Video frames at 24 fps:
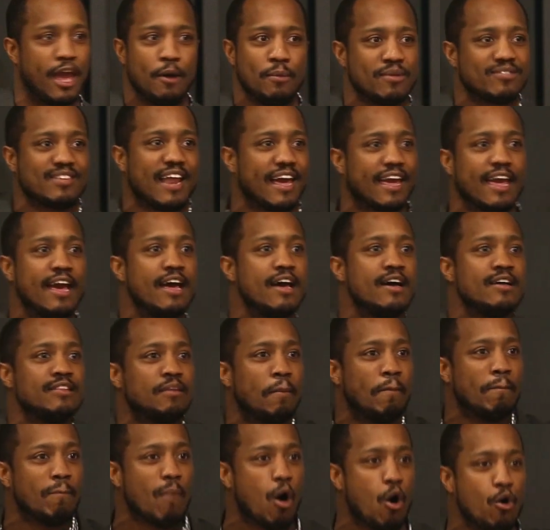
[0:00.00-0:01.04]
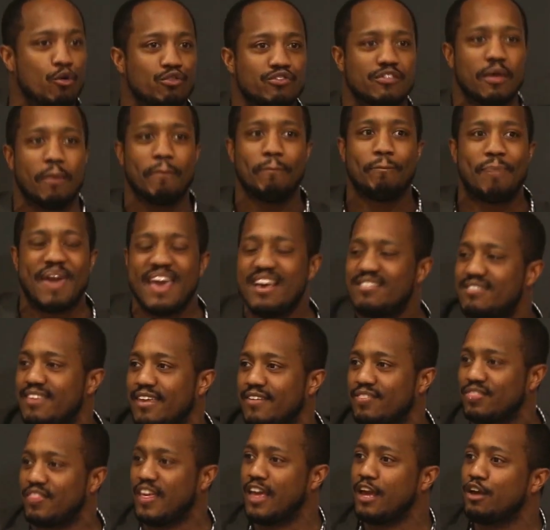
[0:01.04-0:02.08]
It was like the most
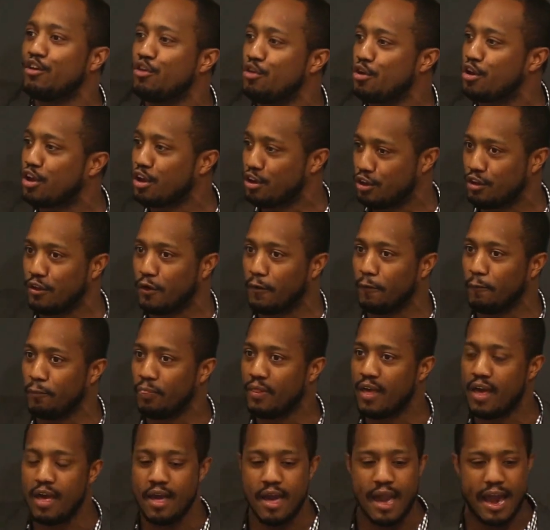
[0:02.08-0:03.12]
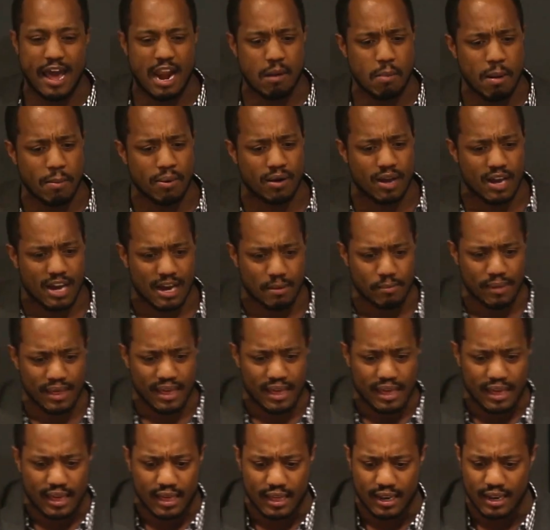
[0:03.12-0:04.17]
basic thing you can do. And I remember coming
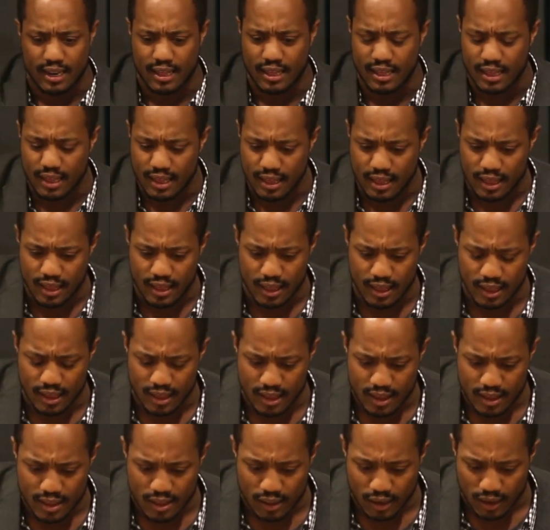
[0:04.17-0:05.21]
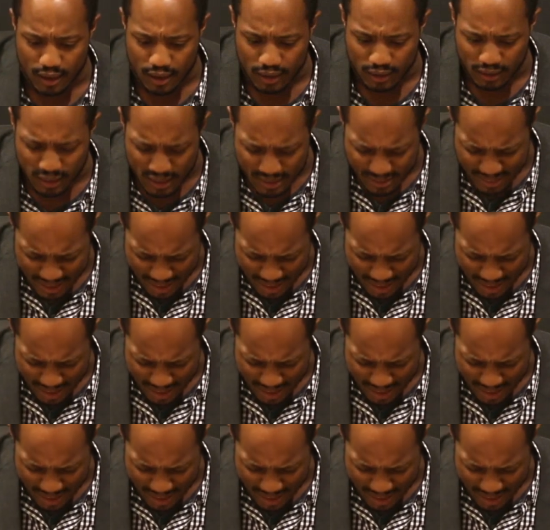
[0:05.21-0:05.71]
in, looked